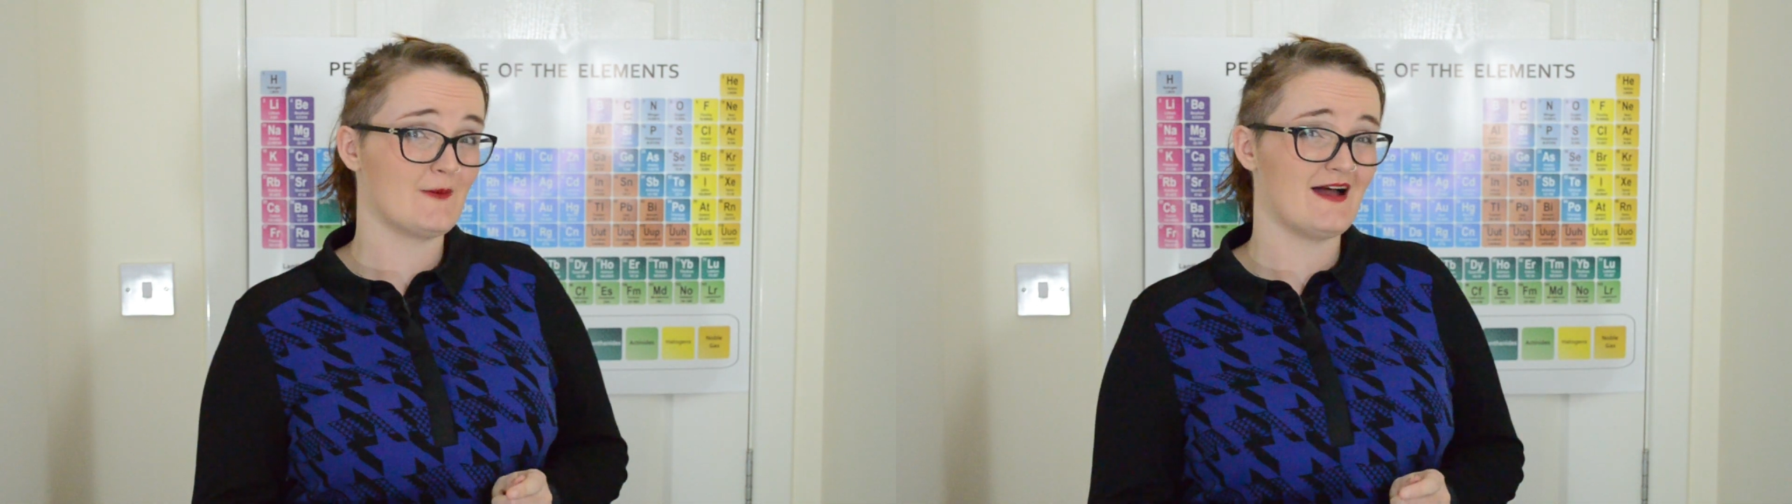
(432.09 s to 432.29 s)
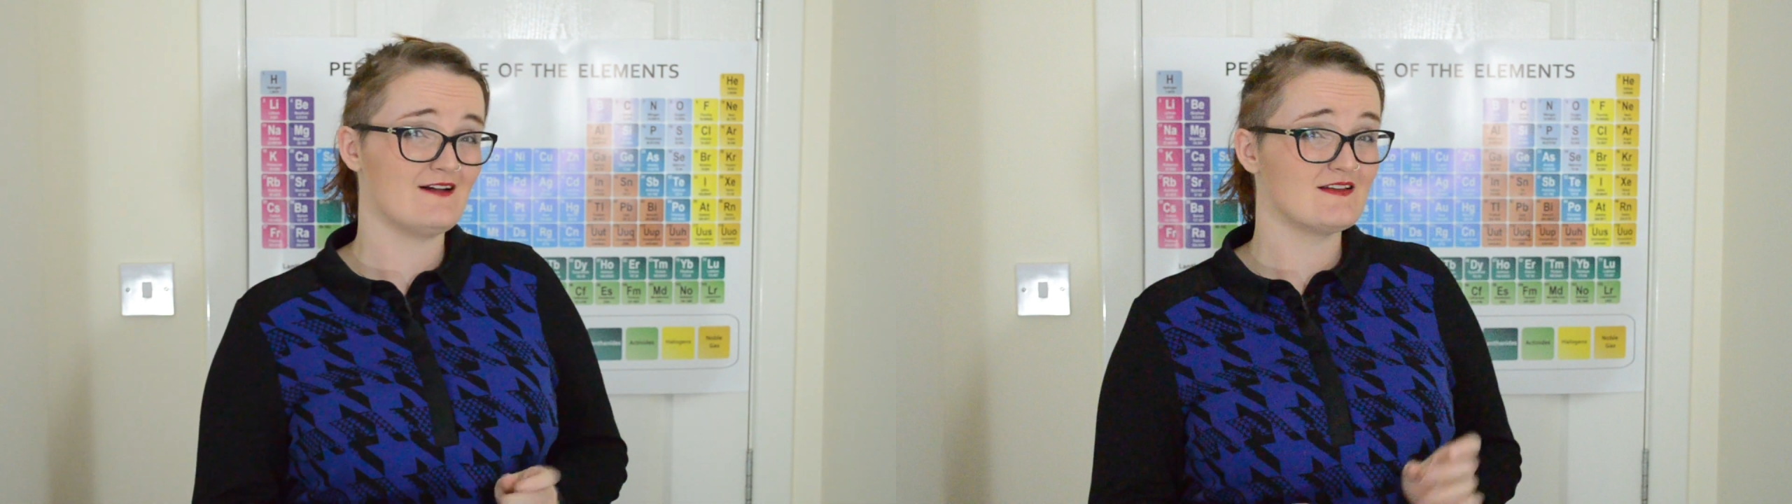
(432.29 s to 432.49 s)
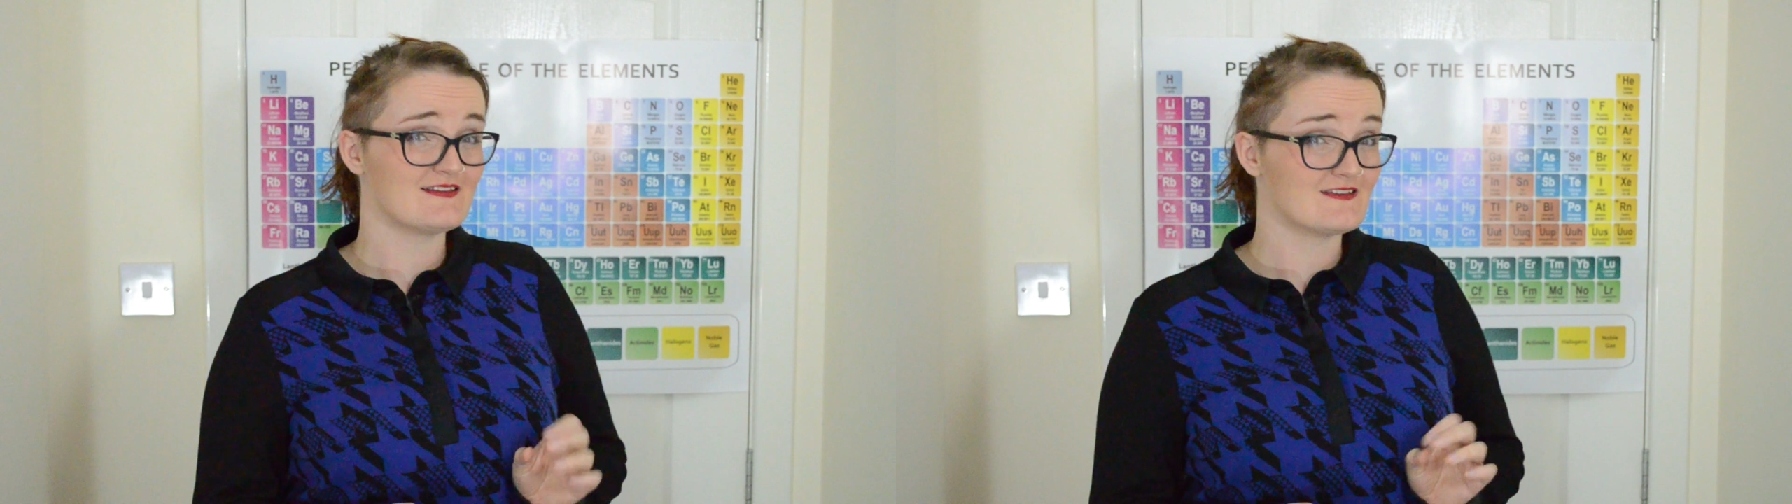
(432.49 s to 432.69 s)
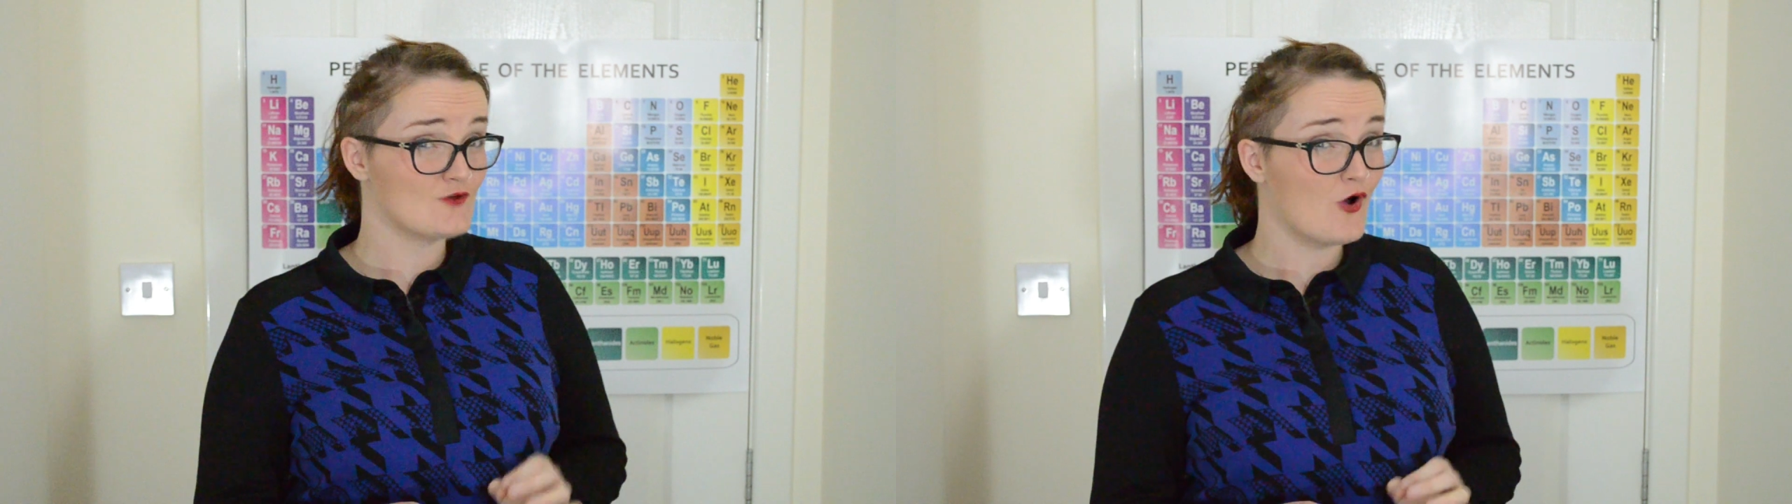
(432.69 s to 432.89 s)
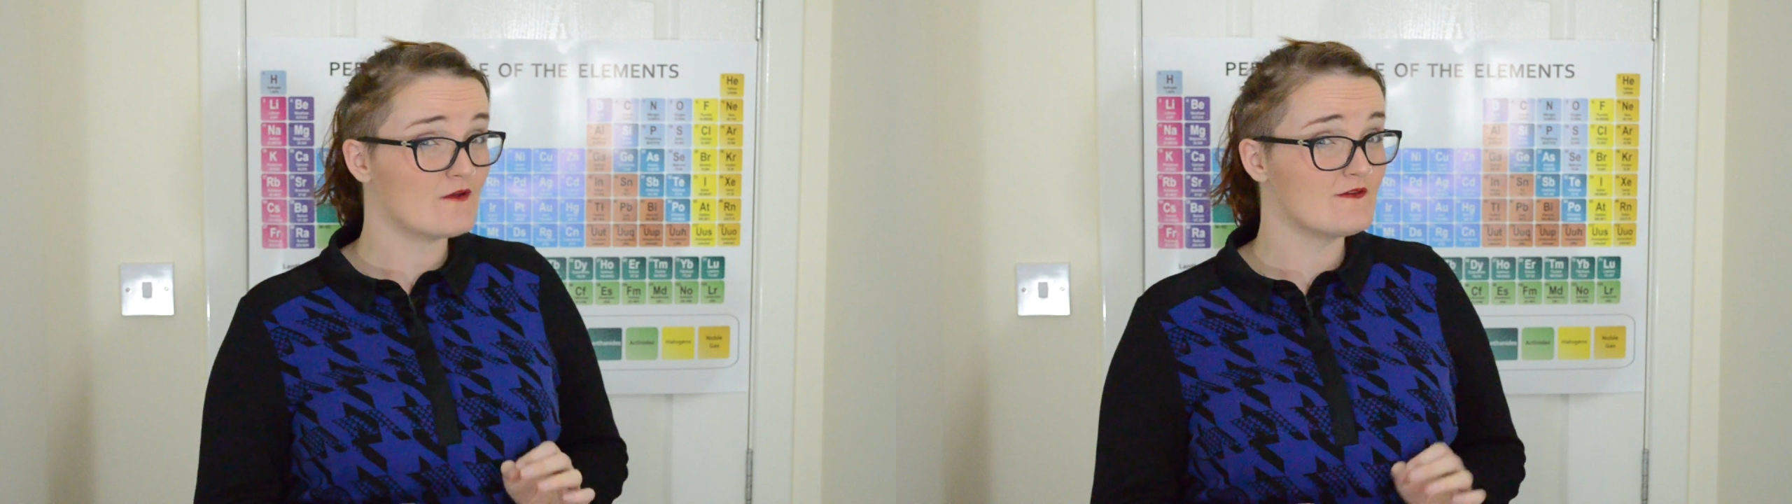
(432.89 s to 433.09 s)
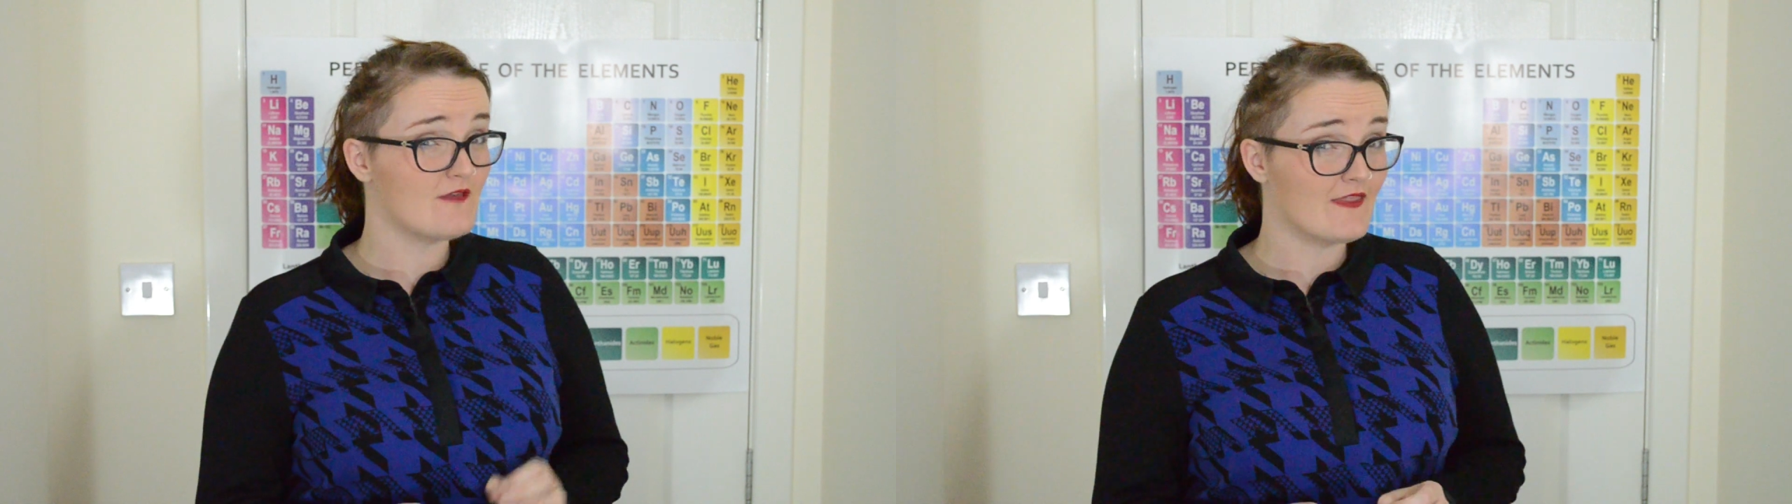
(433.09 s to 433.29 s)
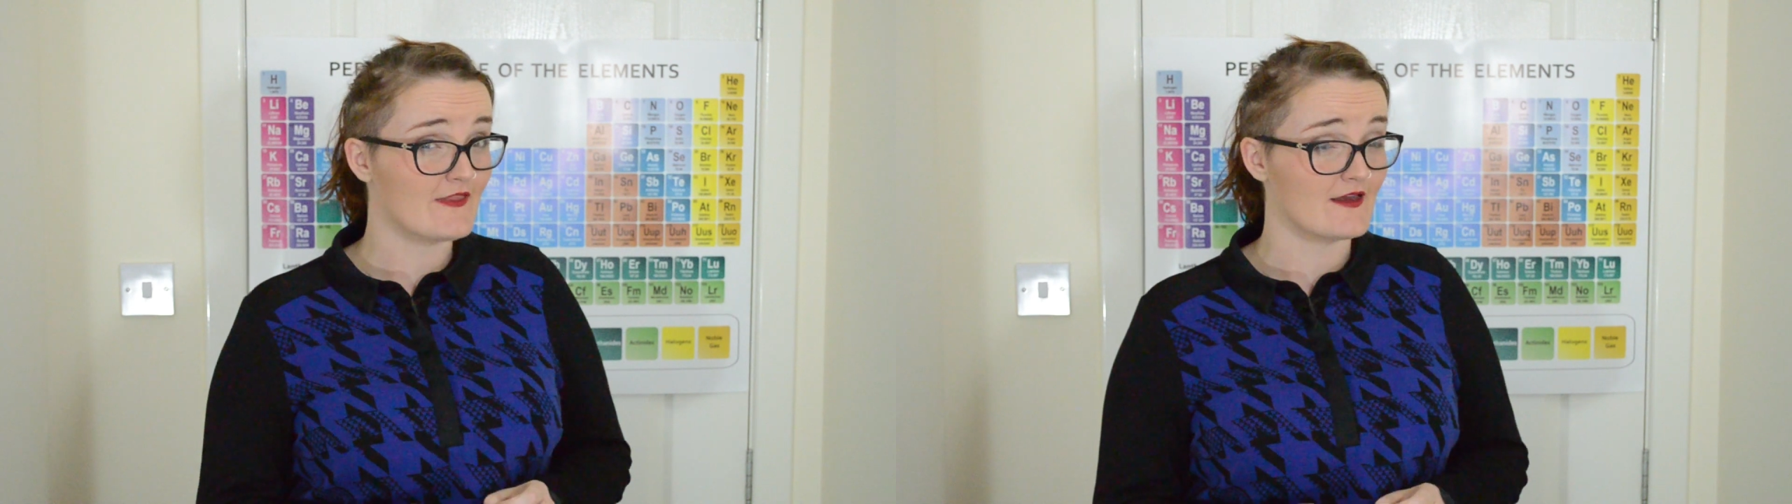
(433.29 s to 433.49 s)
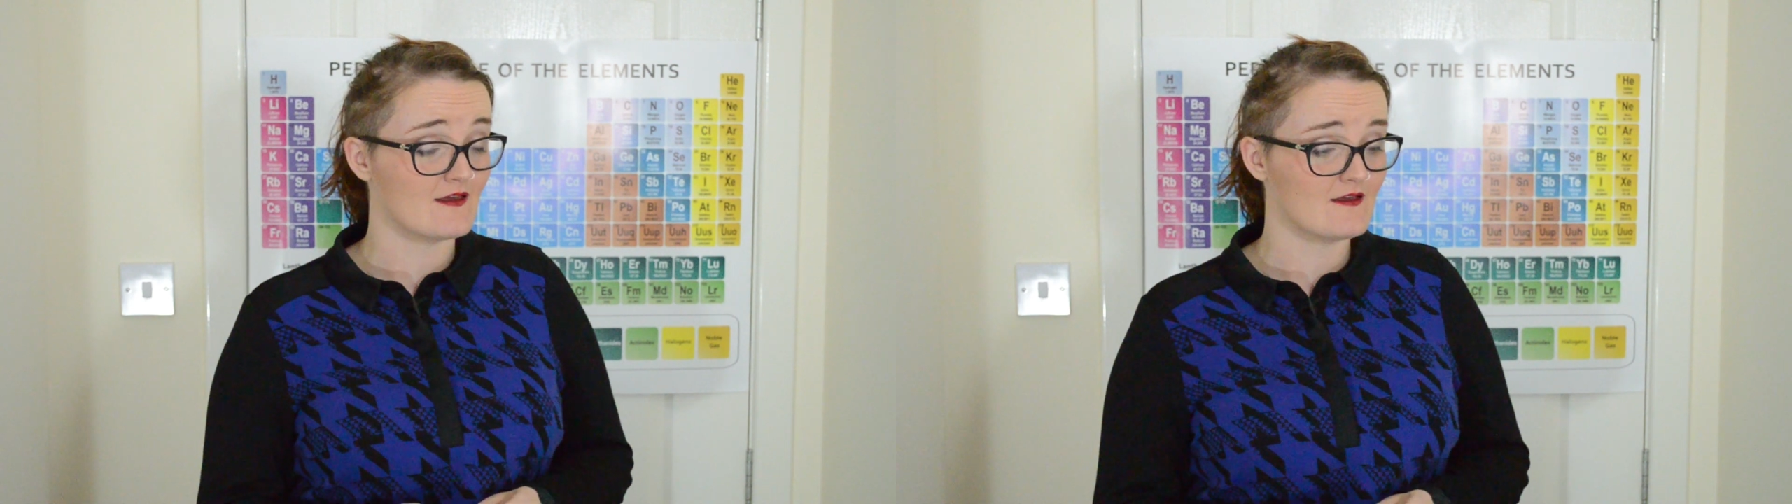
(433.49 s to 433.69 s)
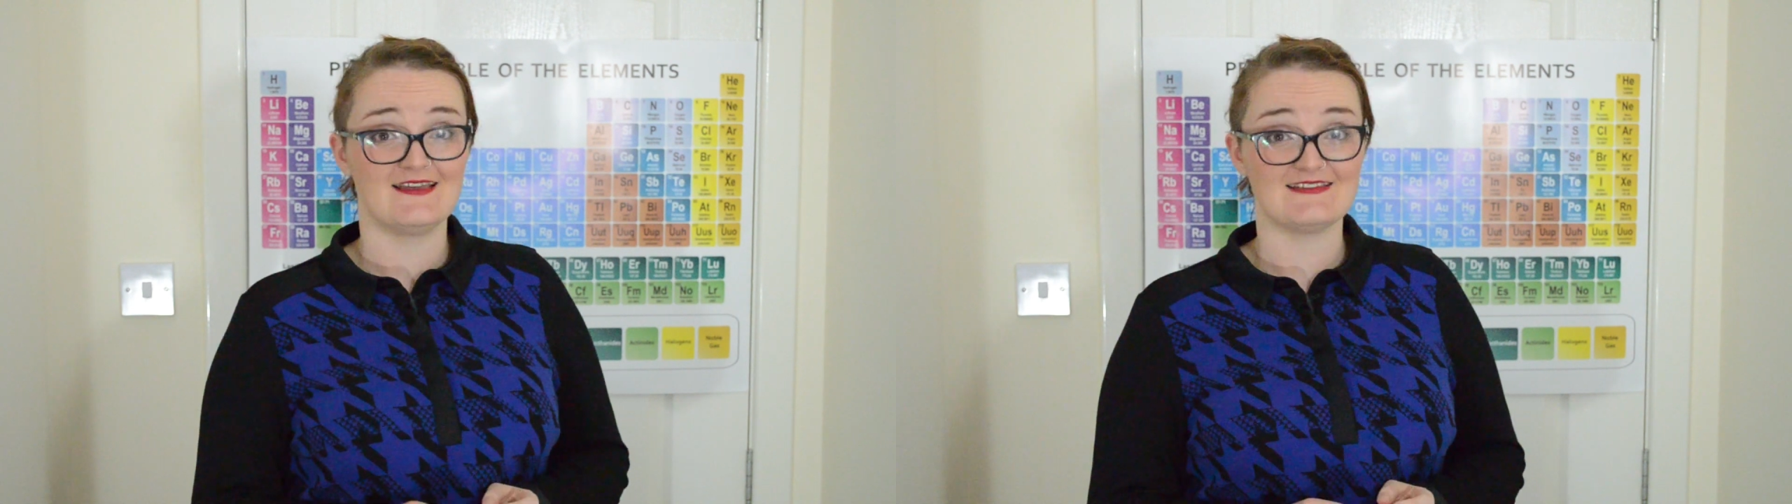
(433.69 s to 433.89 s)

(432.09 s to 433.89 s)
a mile is not nothing.